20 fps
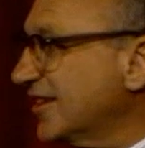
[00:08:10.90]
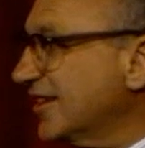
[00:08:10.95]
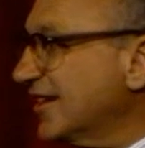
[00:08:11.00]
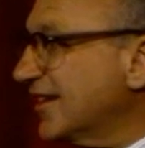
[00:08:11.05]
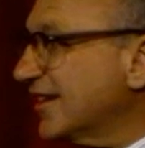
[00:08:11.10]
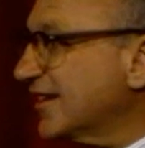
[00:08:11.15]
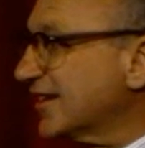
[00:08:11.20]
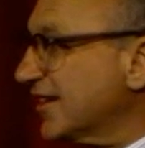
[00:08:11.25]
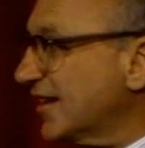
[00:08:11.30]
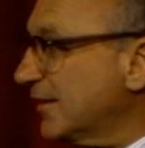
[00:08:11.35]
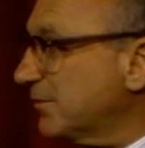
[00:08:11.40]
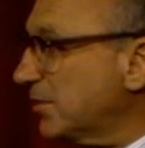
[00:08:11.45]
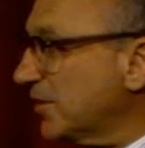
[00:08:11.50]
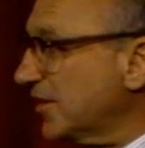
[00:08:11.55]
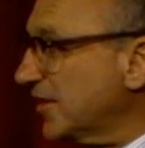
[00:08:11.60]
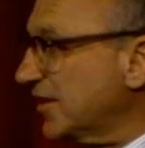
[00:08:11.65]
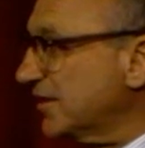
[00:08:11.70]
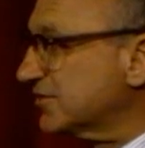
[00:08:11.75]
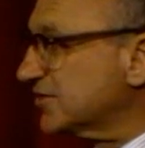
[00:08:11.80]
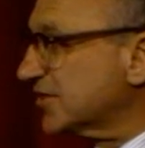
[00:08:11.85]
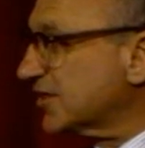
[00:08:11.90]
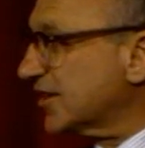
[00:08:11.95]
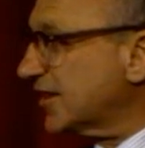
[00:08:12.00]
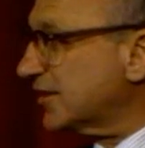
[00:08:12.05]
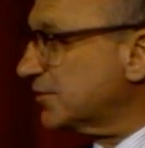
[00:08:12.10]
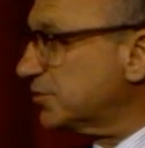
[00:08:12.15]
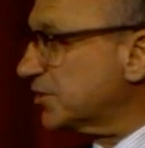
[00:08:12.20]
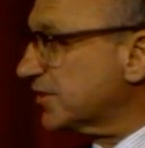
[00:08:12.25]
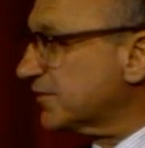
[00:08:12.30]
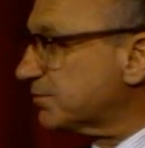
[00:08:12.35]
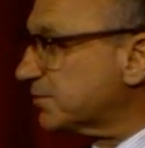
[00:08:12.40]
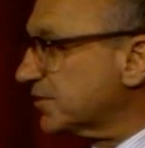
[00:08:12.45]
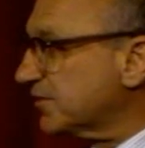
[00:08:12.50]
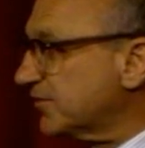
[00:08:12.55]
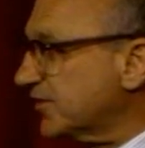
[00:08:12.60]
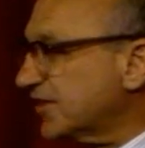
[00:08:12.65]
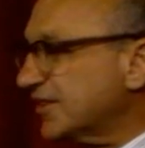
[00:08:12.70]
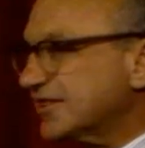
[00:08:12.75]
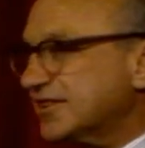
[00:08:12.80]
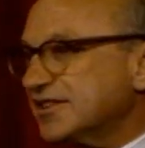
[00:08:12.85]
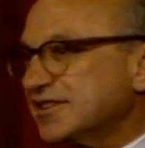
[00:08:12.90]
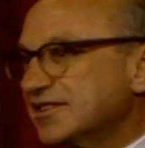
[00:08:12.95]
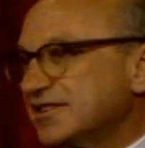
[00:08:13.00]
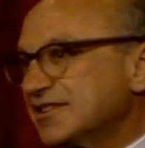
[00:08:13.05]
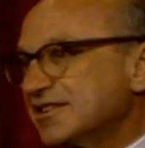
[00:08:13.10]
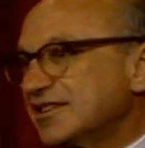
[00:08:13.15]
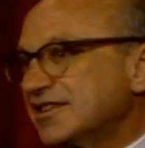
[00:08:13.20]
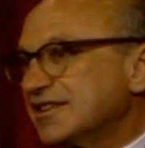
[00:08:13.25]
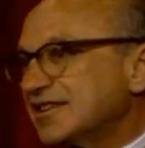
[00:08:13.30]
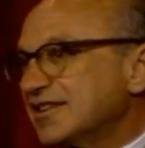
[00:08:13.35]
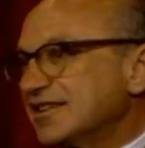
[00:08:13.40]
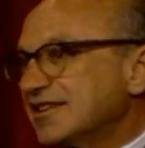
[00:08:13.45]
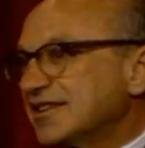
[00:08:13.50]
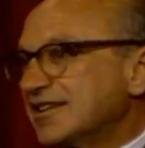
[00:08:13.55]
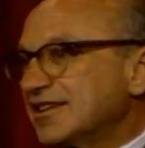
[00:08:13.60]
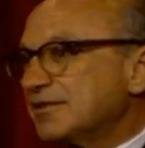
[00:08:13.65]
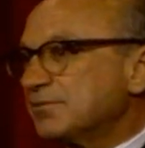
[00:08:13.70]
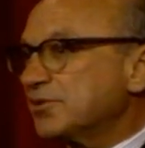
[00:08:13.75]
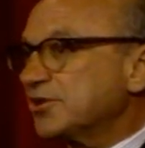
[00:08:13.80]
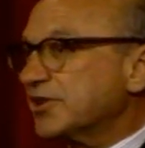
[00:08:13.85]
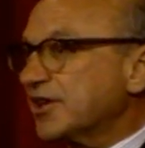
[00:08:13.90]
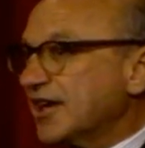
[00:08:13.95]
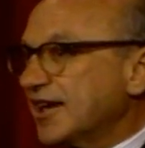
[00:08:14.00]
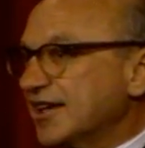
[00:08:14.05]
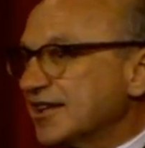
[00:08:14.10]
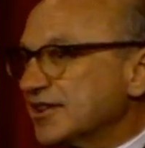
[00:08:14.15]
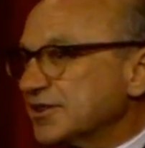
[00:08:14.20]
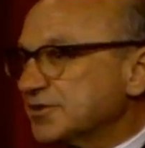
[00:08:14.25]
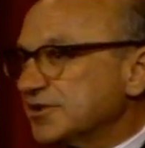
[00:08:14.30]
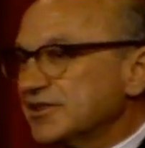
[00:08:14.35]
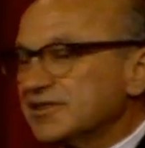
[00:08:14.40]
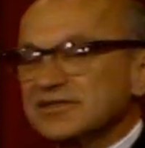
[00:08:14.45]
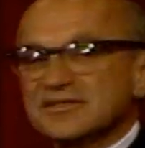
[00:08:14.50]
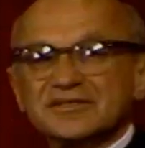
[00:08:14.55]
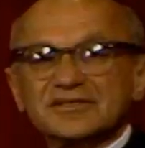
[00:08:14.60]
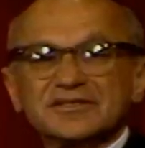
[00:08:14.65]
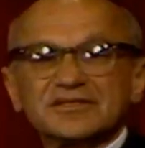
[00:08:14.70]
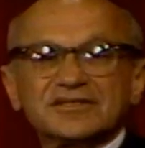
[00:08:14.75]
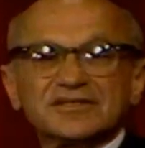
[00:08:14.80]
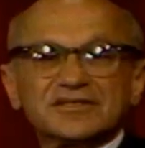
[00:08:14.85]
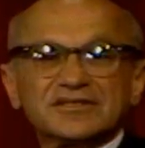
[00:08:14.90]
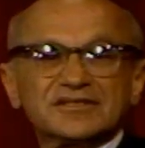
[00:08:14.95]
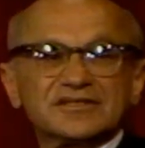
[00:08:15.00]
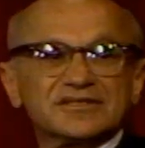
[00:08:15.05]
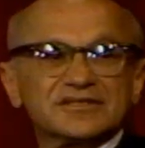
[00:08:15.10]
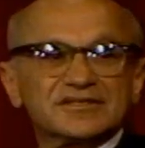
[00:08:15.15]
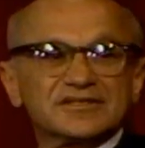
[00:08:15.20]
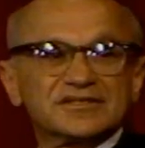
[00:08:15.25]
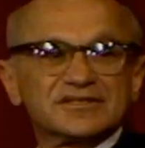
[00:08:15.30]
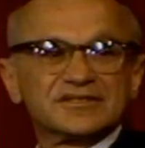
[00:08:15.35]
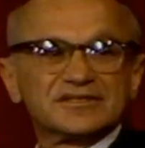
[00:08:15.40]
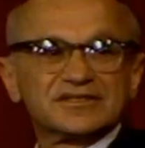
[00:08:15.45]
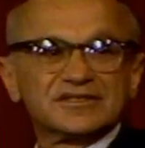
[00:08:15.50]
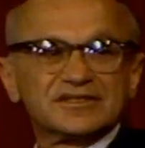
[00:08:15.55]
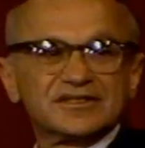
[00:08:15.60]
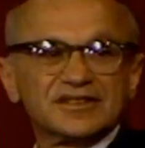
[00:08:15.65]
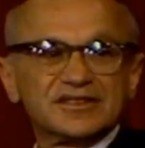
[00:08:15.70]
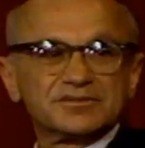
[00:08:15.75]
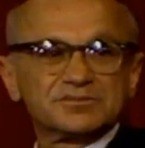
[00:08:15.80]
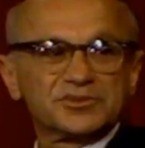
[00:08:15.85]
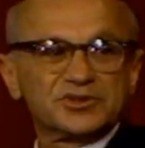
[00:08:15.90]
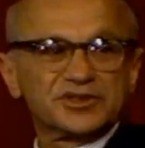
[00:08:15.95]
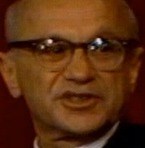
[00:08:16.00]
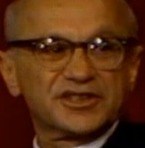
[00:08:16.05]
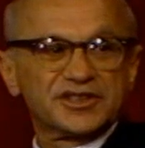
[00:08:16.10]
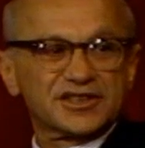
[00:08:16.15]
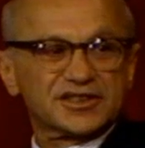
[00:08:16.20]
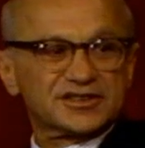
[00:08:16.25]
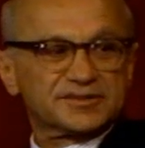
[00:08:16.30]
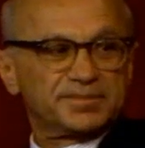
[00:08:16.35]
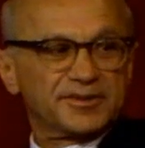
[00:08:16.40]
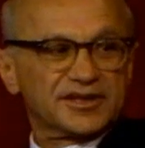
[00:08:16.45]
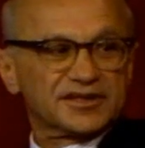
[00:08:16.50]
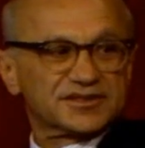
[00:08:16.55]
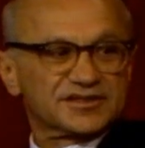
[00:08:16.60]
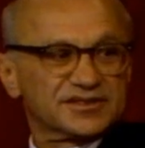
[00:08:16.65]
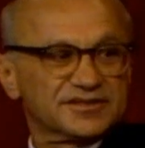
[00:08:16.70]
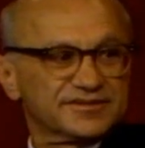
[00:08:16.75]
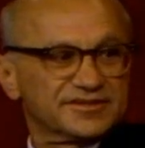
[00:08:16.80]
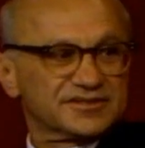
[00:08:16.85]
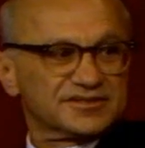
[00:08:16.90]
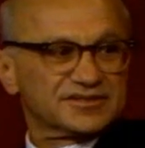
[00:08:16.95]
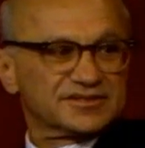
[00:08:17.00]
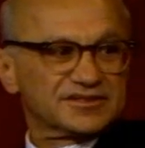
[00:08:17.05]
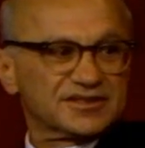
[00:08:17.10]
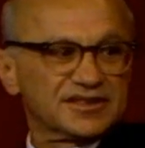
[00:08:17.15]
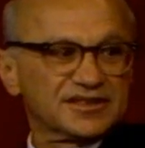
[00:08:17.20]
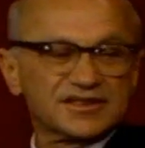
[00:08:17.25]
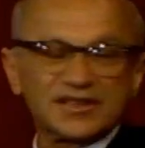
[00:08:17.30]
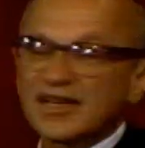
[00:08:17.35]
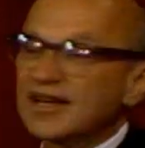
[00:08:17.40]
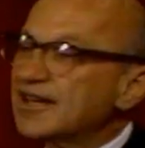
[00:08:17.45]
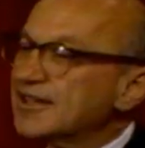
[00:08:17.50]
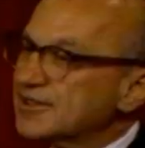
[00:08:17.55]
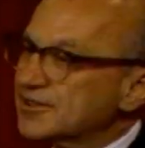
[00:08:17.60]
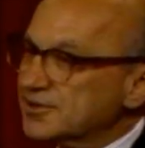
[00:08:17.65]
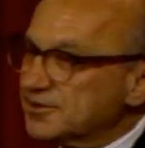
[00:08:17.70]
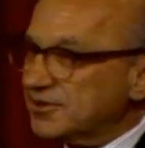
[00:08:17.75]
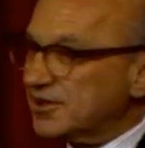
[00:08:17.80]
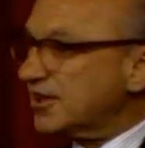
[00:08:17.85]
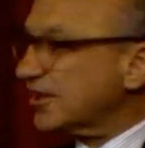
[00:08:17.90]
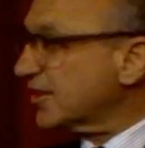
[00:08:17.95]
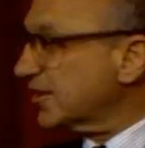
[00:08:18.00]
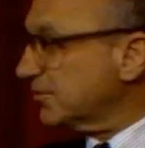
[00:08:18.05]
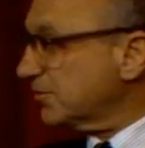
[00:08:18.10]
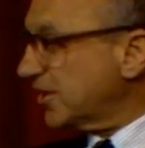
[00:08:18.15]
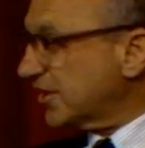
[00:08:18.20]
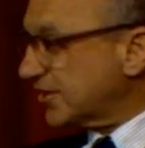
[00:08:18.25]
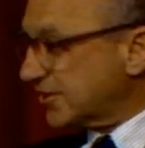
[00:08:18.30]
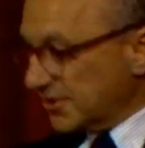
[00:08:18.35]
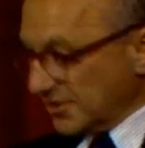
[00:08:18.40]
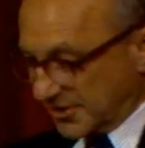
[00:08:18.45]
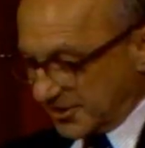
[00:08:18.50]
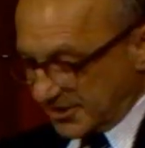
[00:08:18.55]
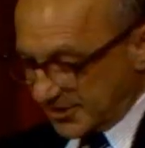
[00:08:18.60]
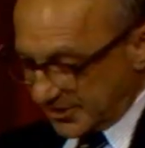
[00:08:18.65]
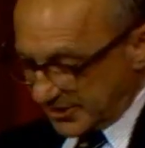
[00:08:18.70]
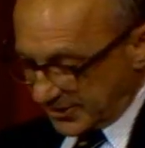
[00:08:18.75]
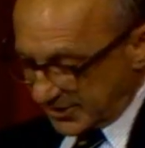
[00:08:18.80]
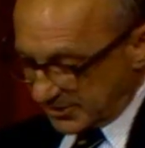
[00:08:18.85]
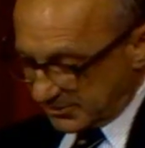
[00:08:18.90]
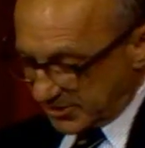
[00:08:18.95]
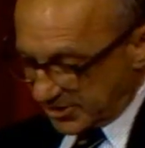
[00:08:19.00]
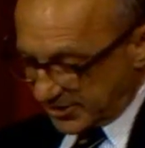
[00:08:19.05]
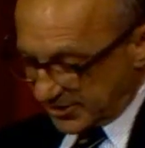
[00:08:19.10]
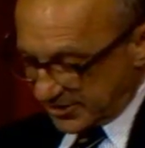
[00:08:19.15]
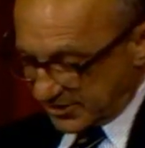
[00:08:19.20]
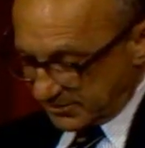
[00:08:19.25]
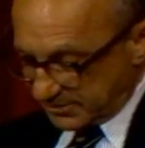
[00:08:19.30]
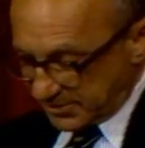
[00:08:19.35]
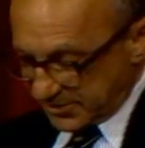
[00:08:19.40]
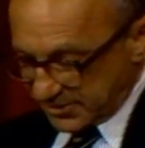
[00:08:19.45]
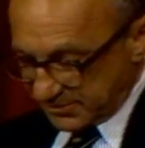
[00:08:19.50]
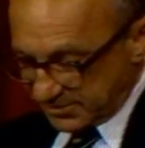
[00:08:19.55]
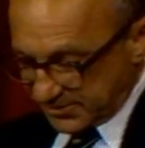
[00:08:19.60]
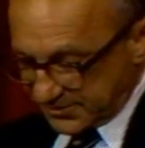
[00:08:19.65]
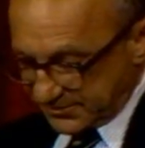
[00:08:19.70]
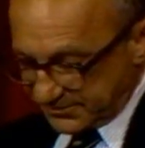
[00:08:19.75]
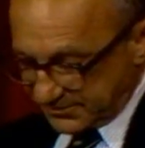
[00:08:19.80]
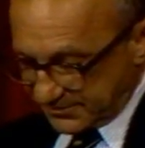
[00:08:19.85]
and I believe that that would have provided more adequate and more inexpensive and higher quality medical care to the American people.